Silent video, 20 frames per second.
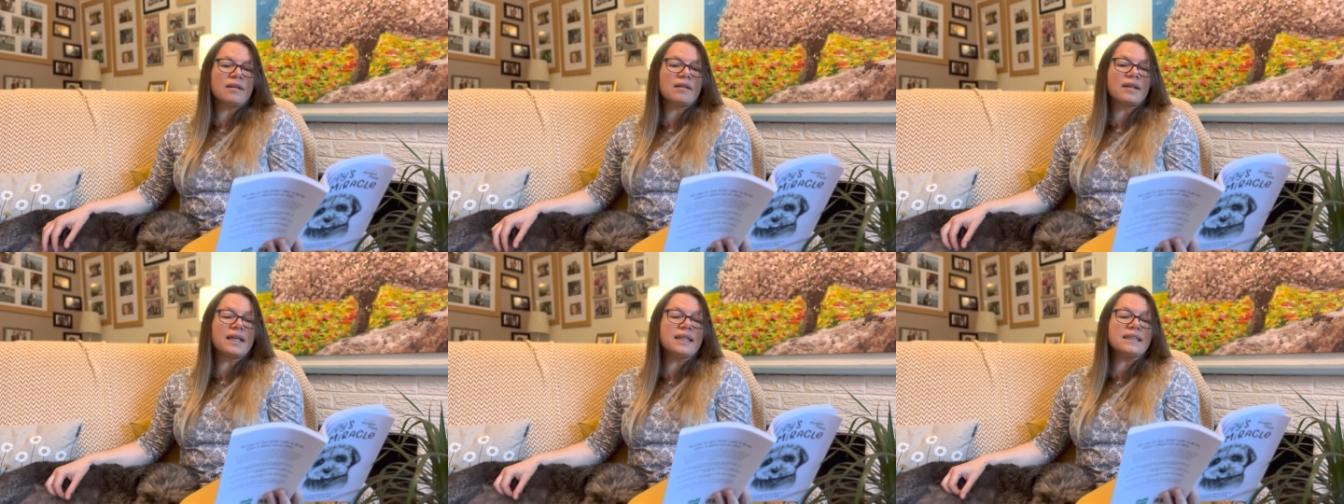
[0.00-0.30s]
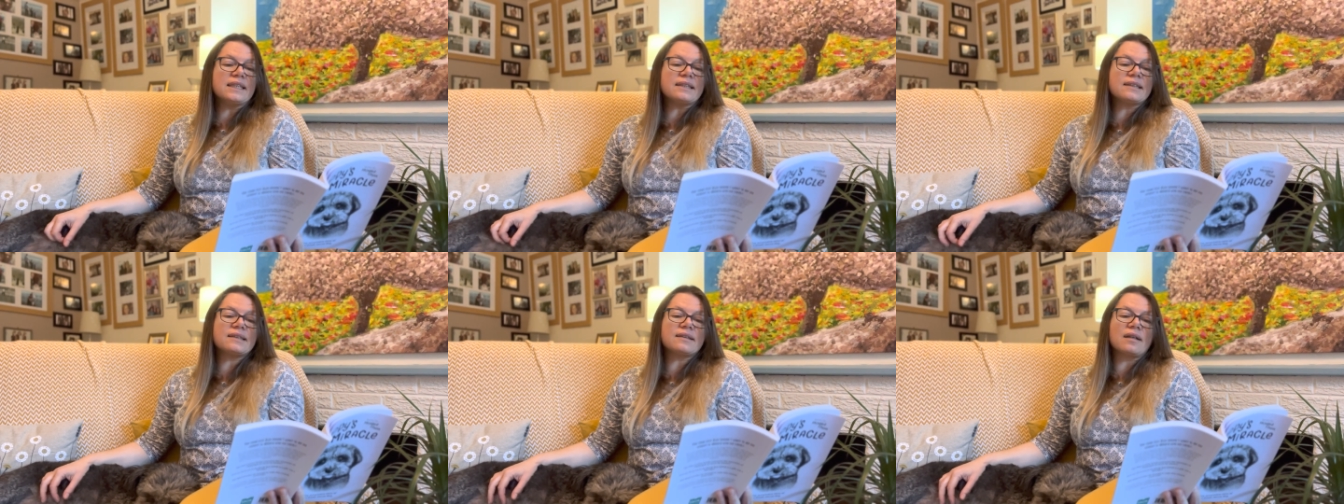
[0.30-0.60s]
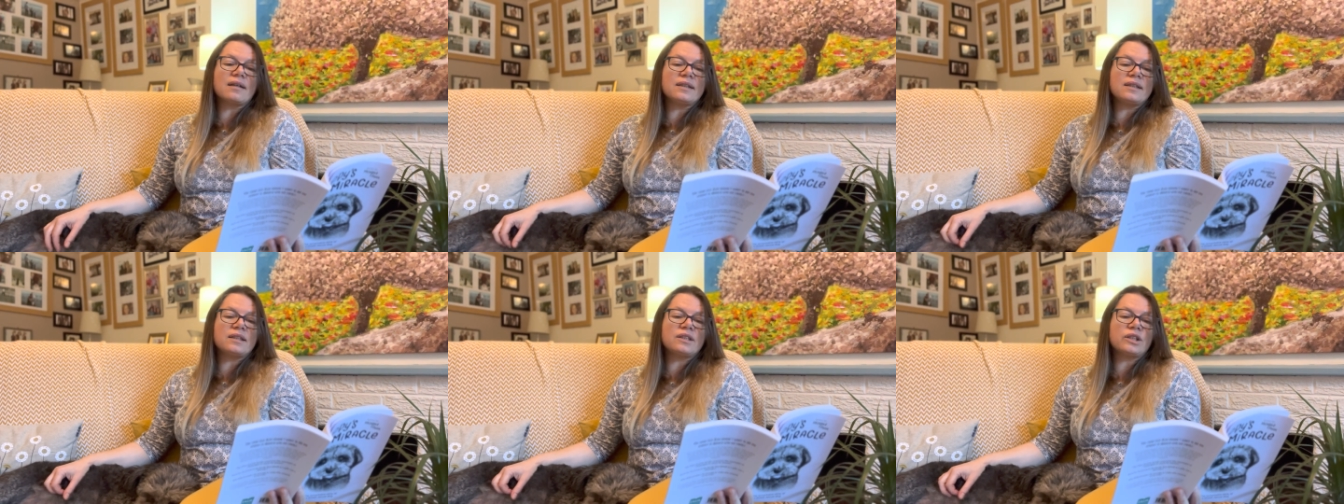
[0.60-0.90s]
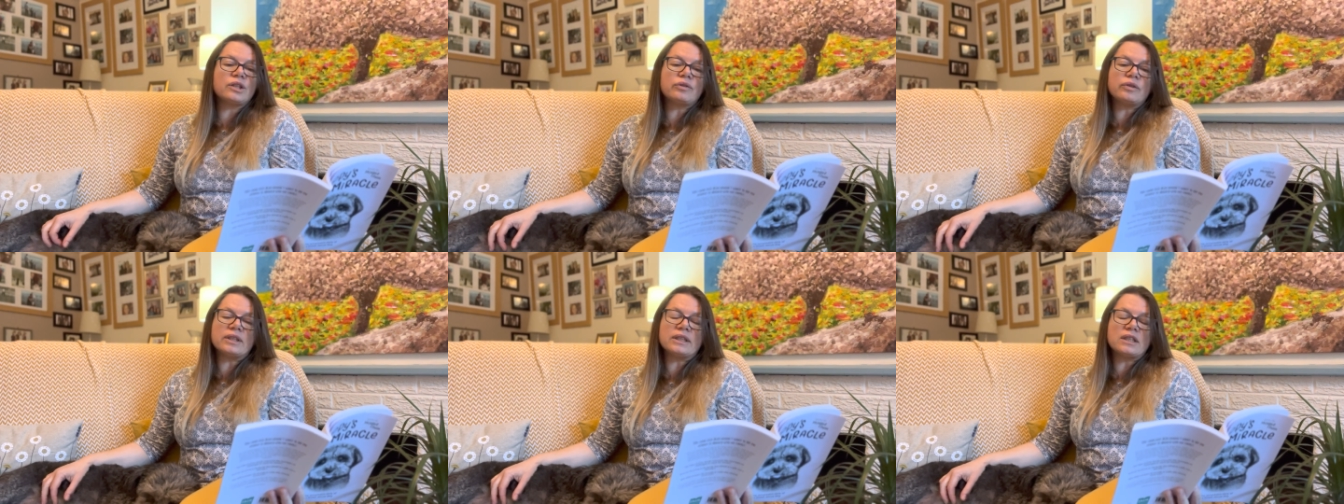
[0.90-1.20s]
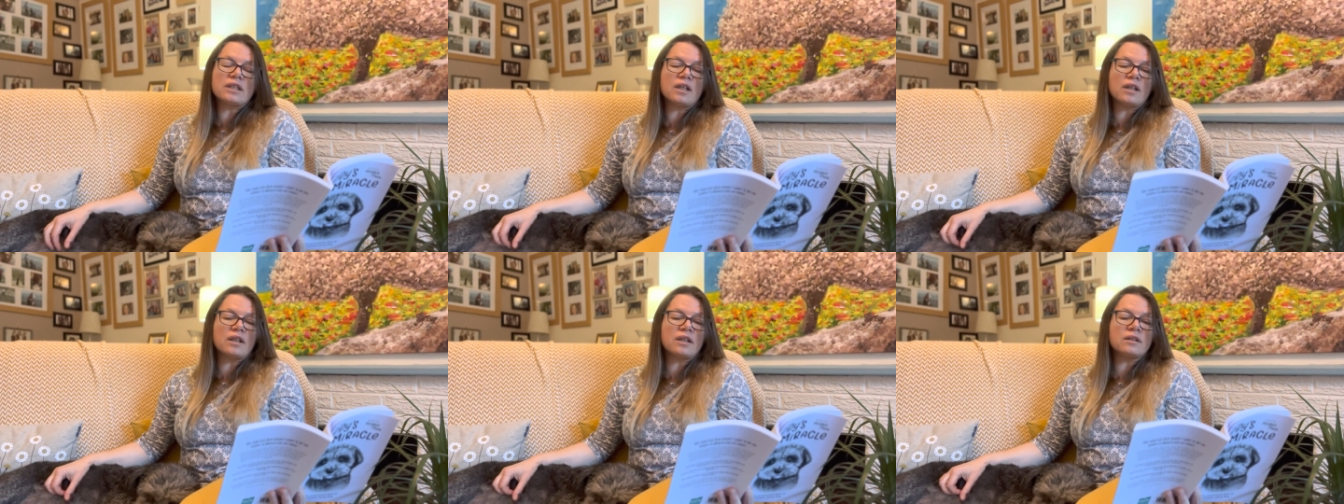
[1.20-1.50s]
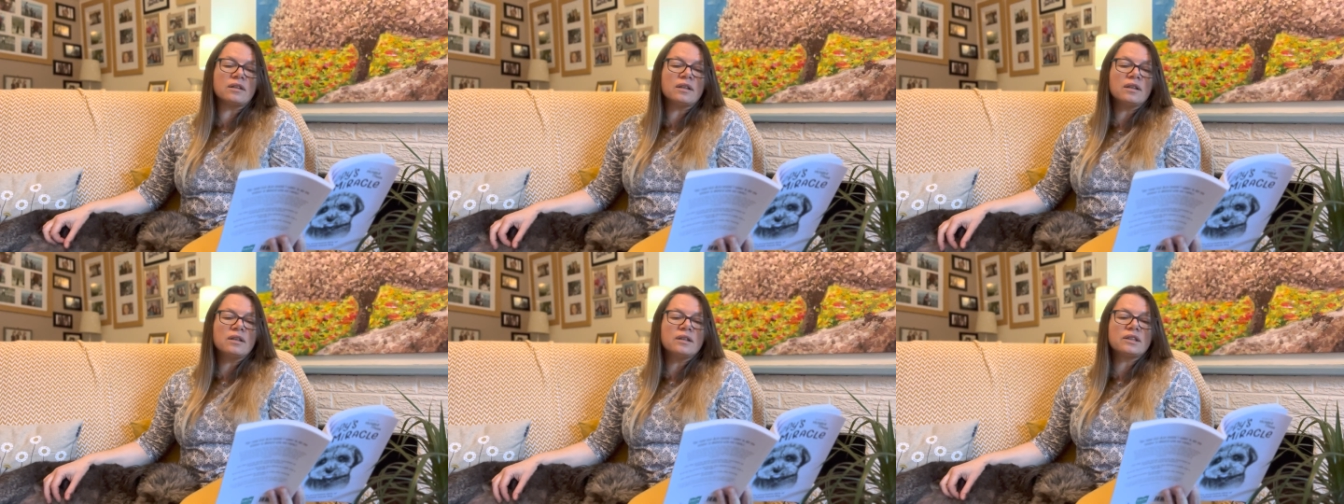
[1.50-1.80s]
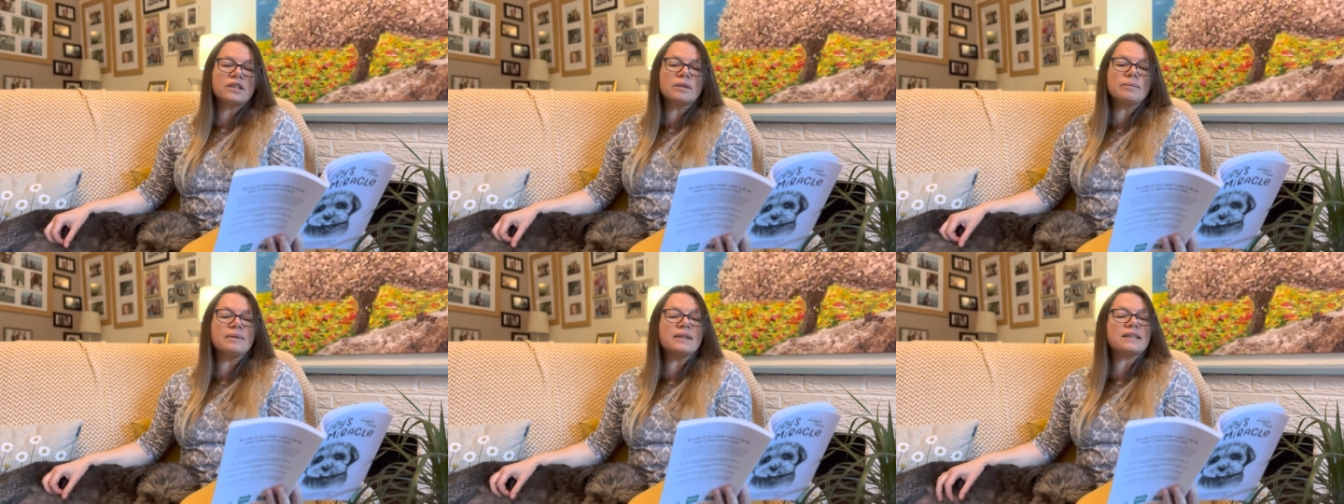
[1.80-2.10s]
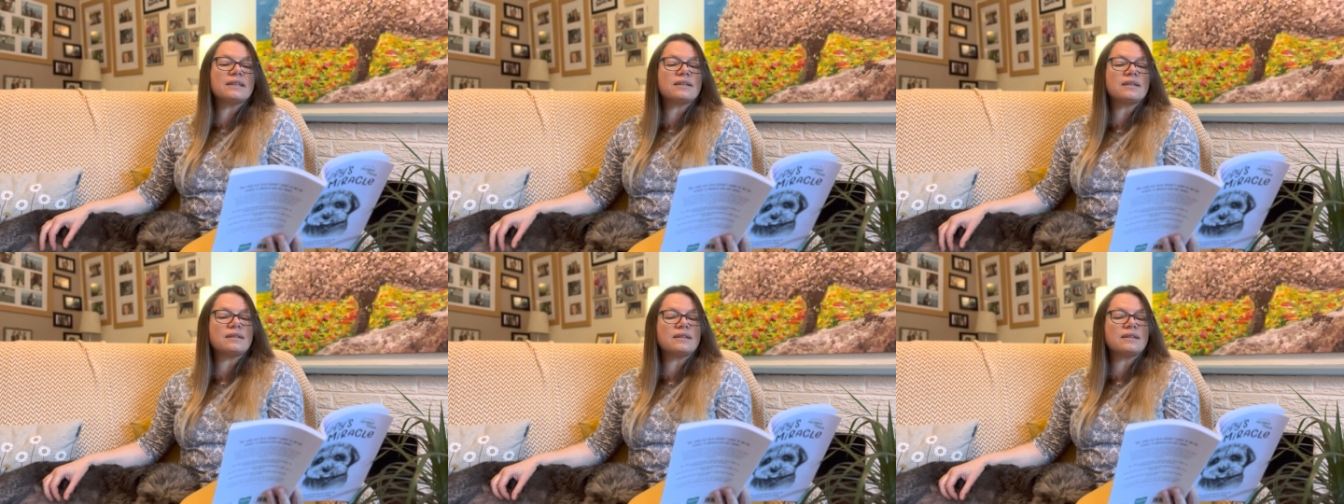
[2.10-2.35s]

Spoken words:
they decided to return to Mr.